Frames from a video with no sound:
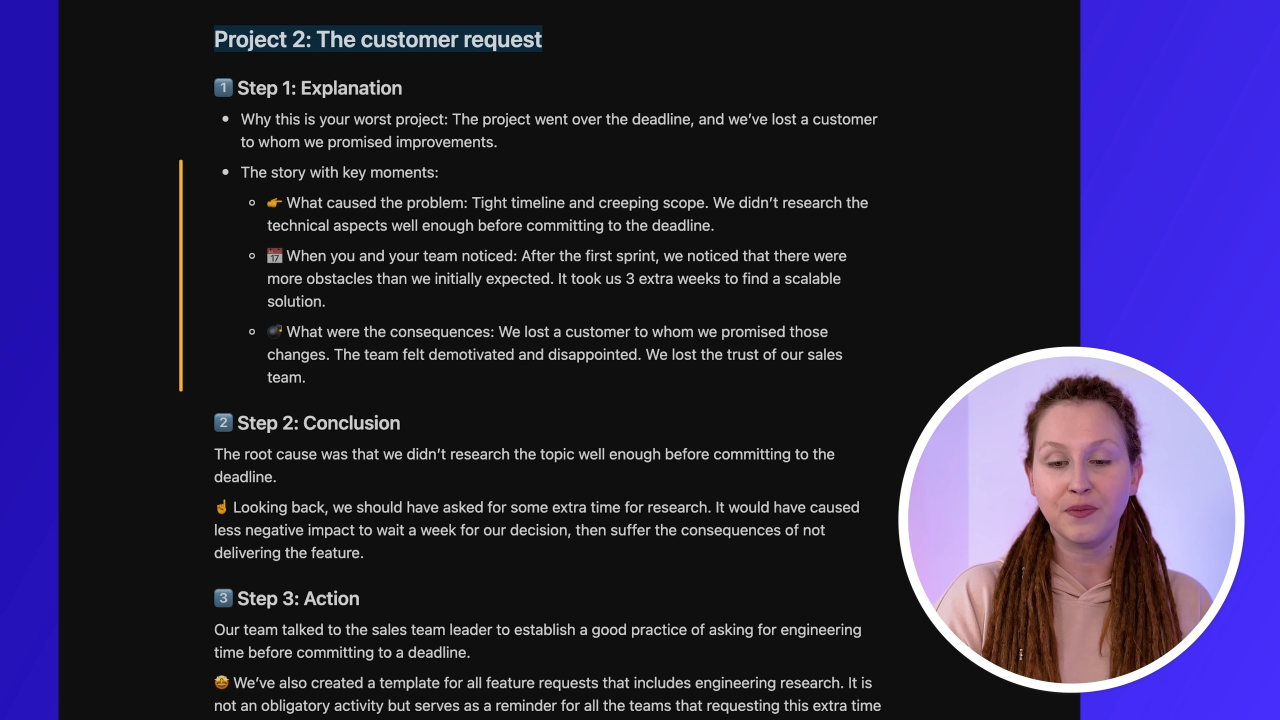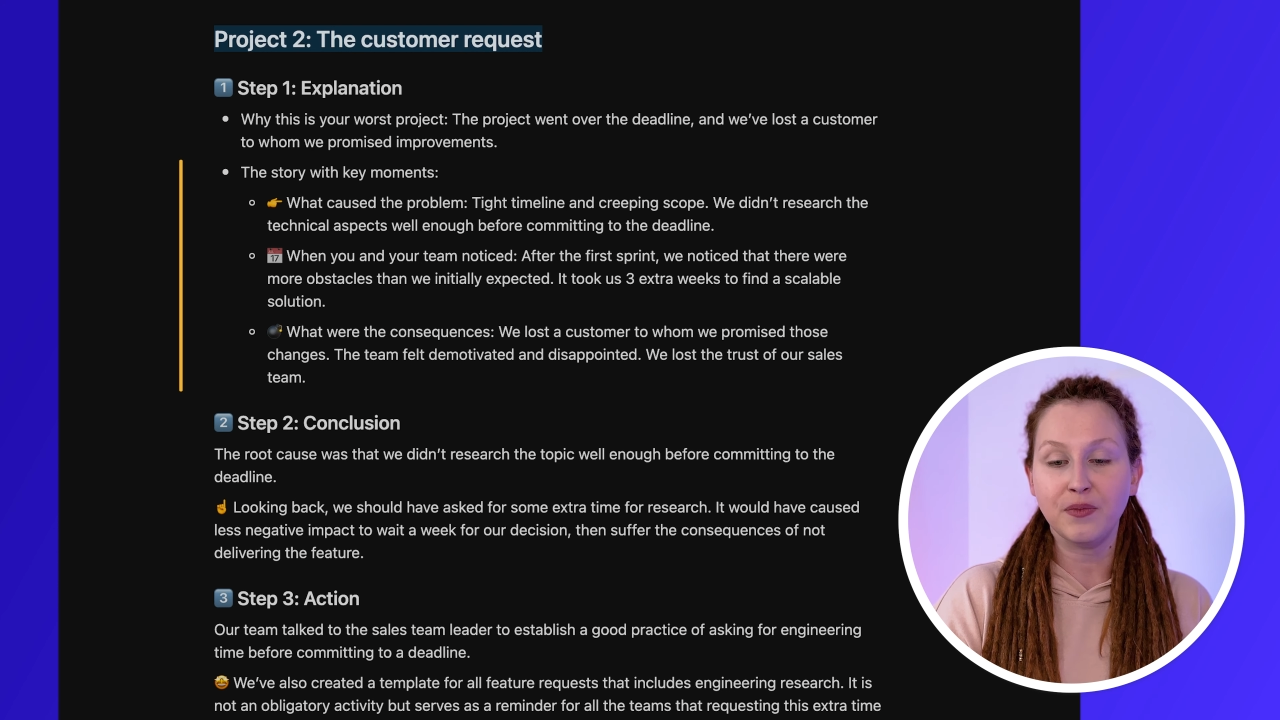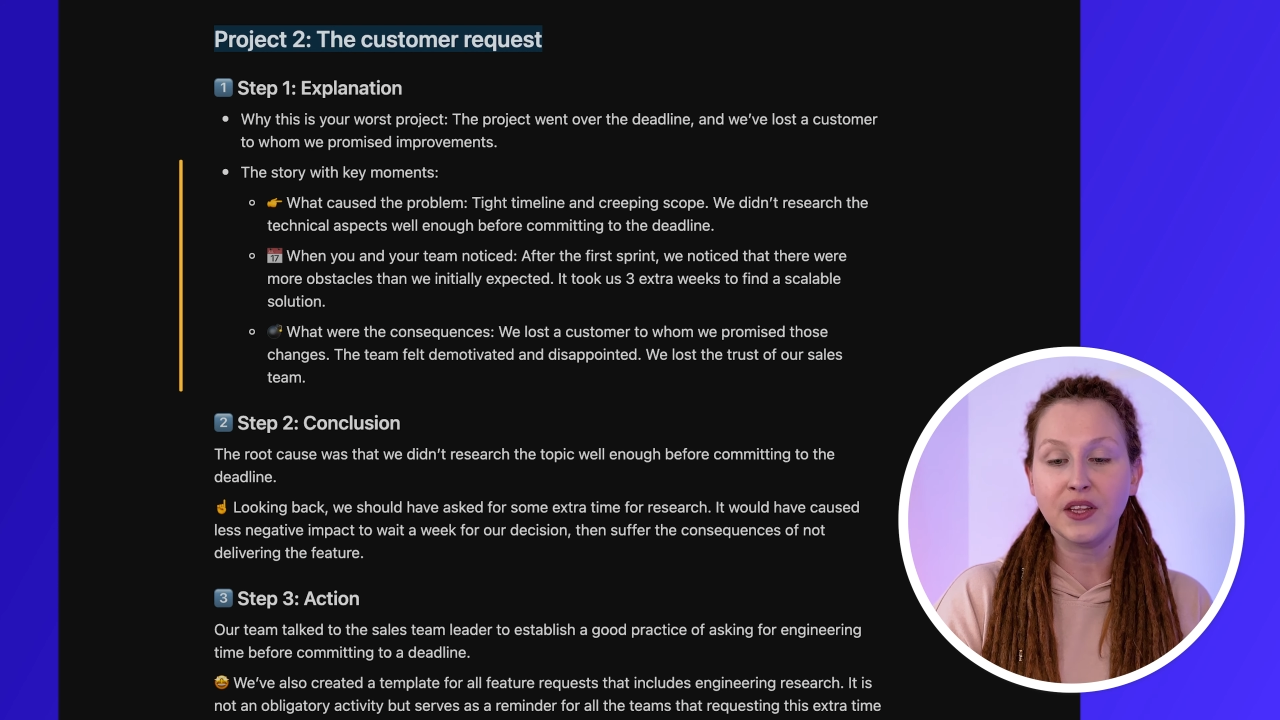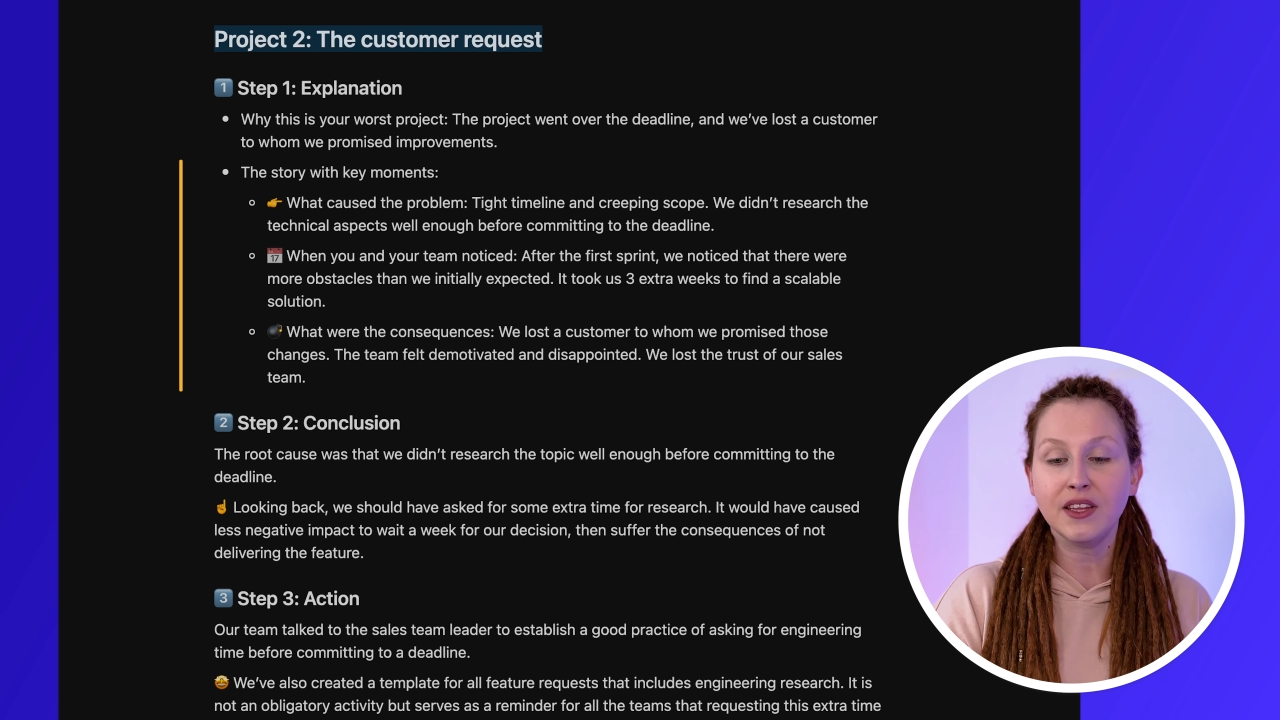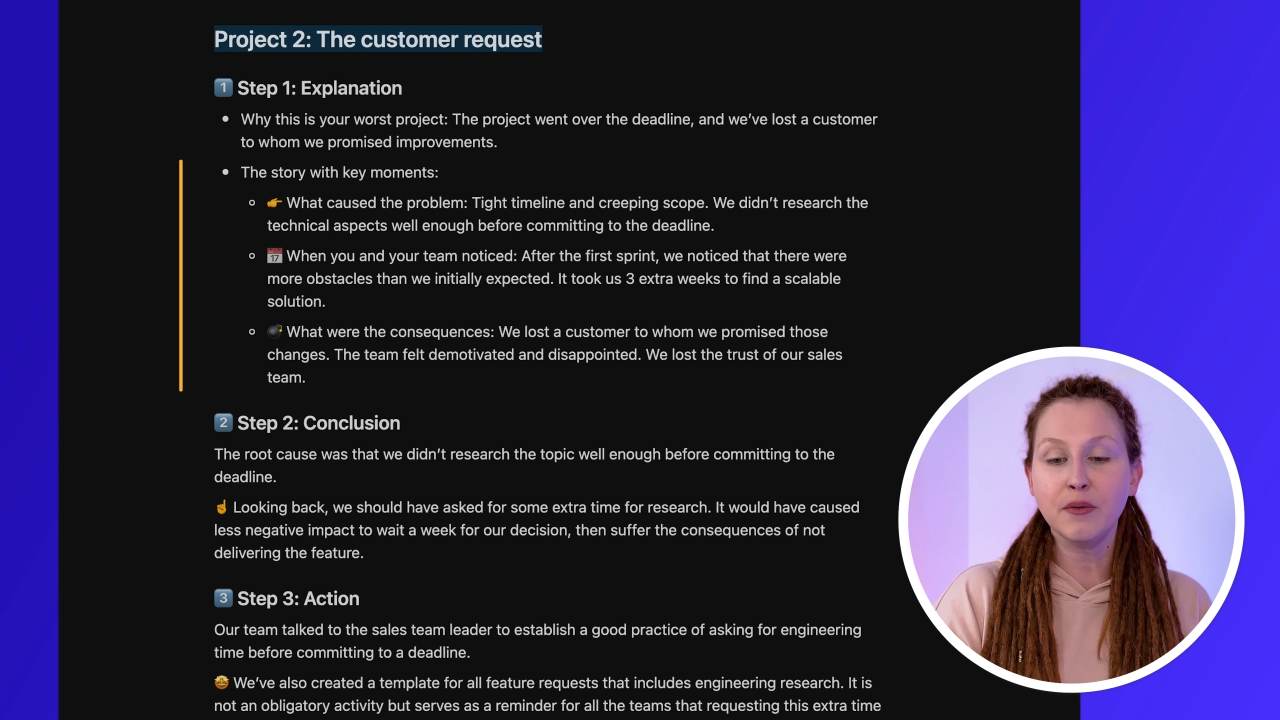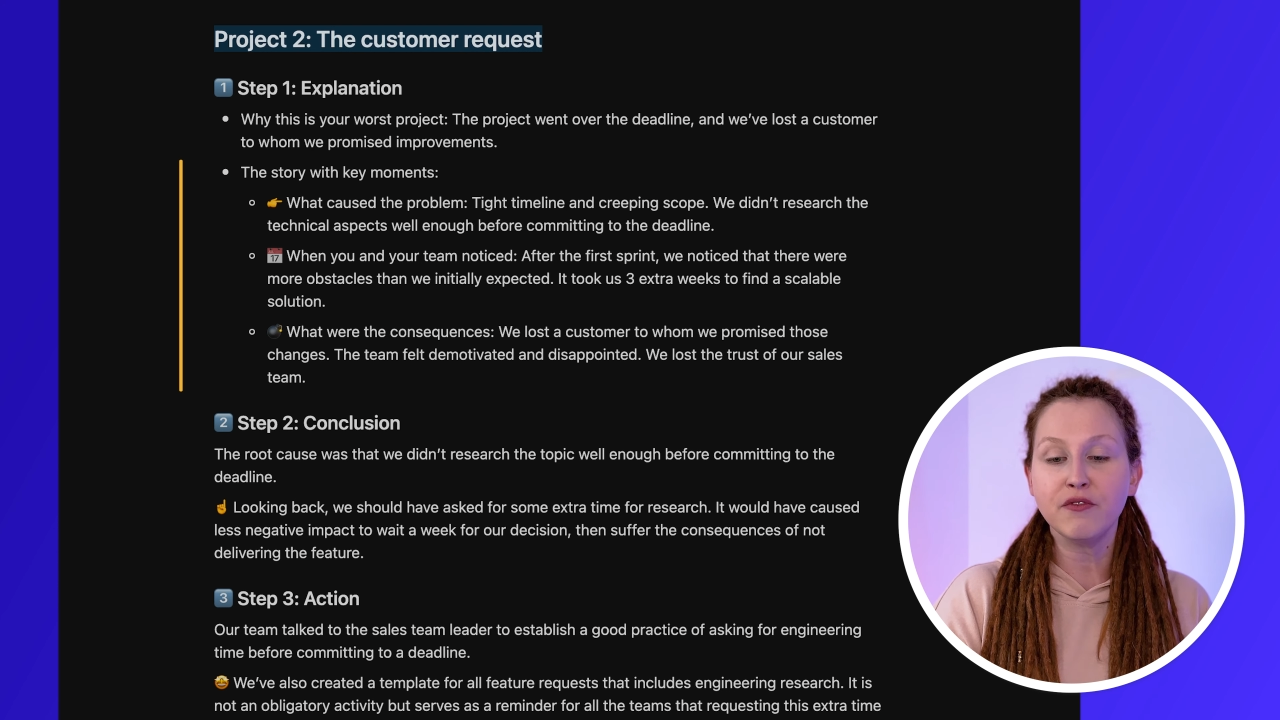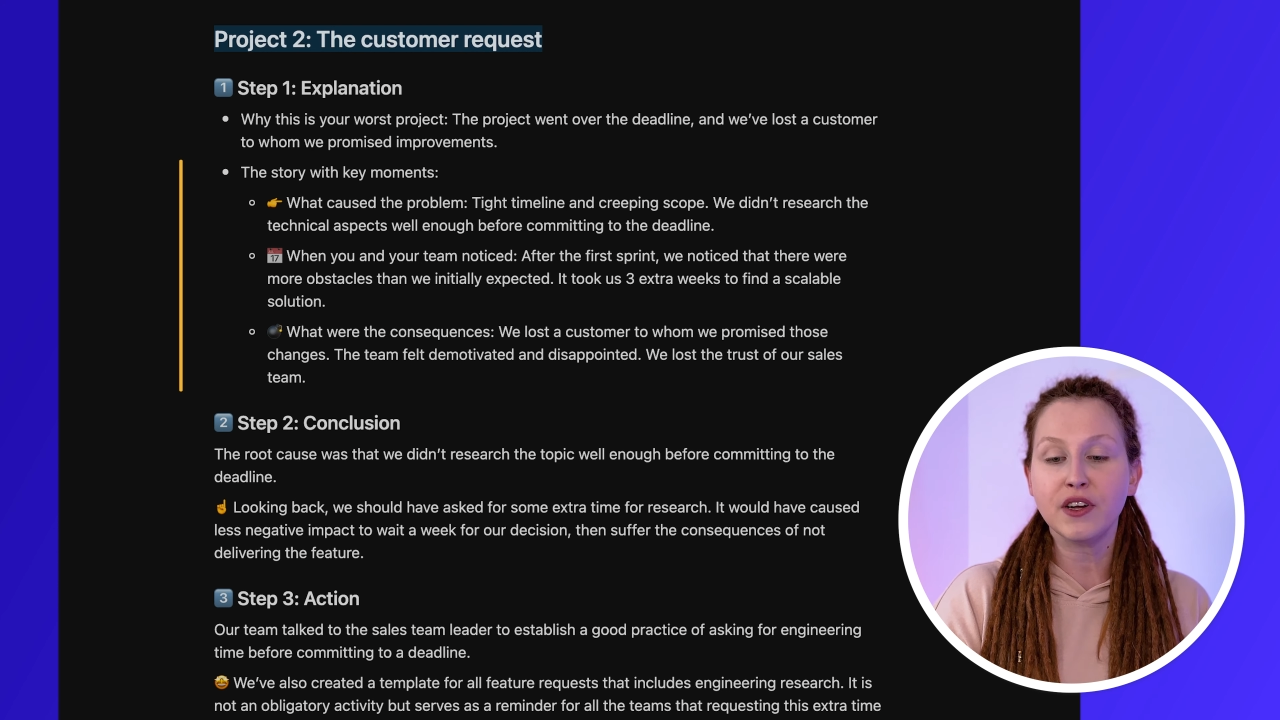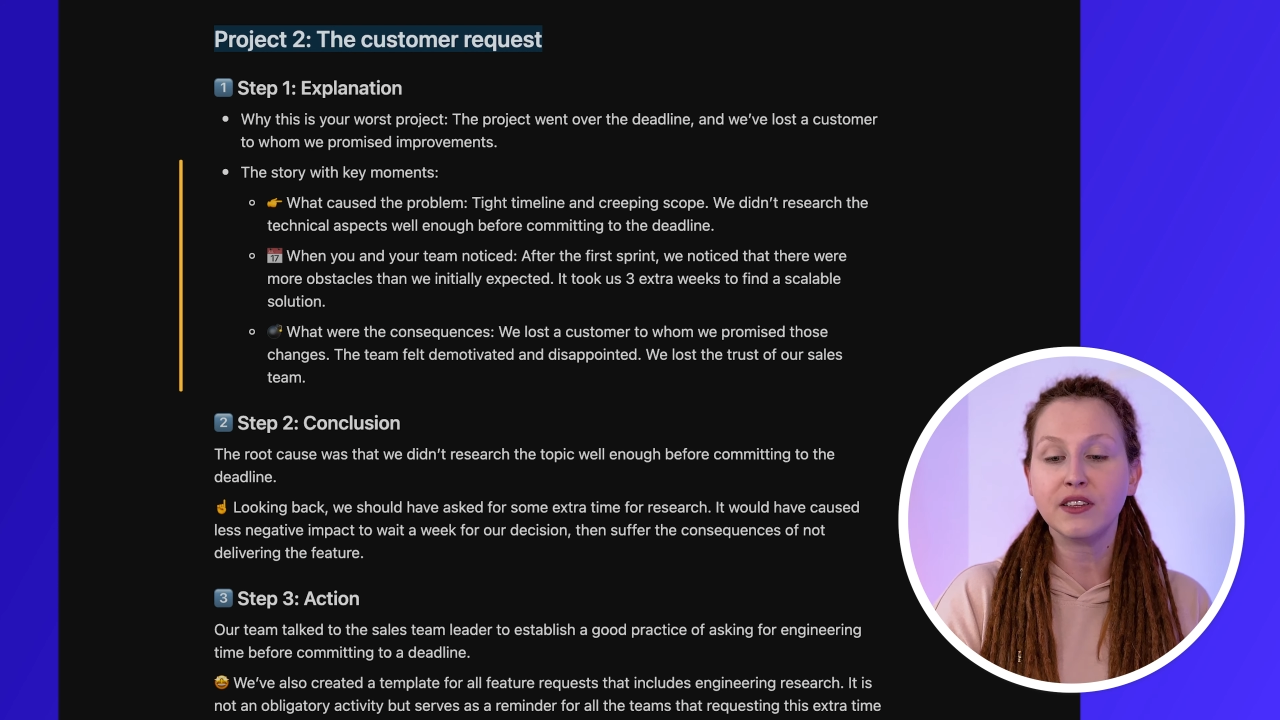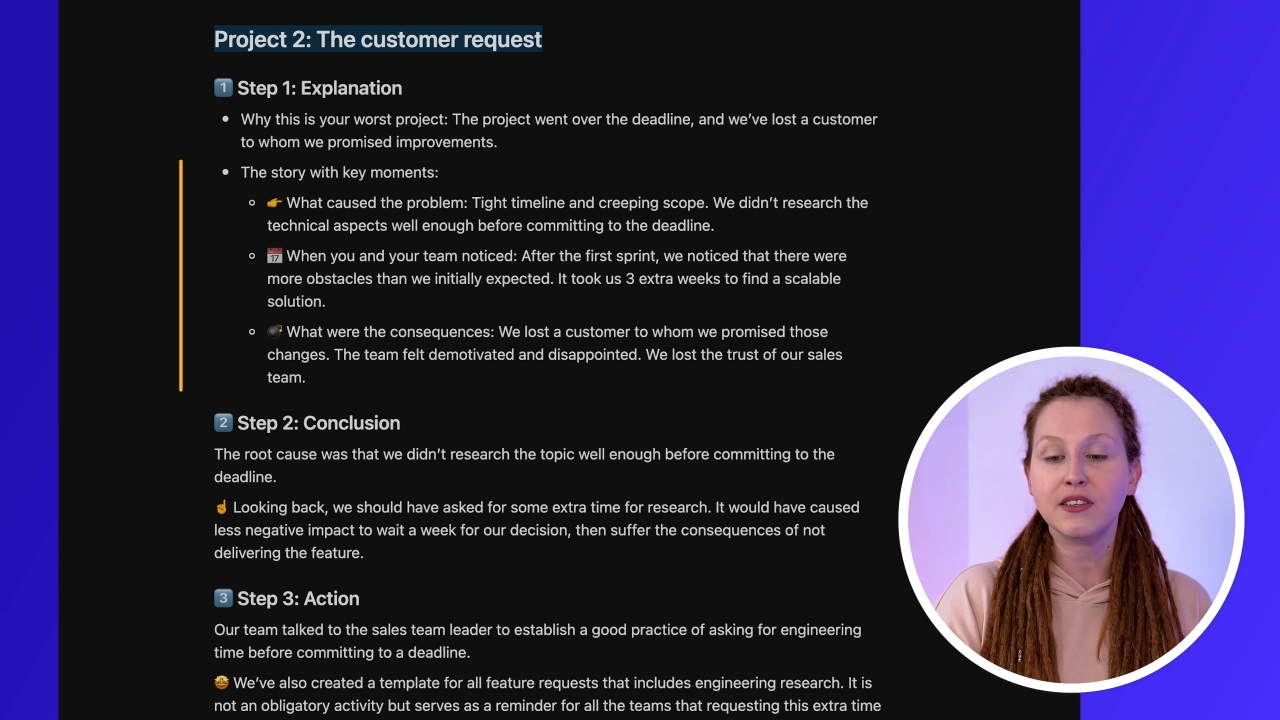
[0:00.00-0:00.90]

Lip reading: The team felt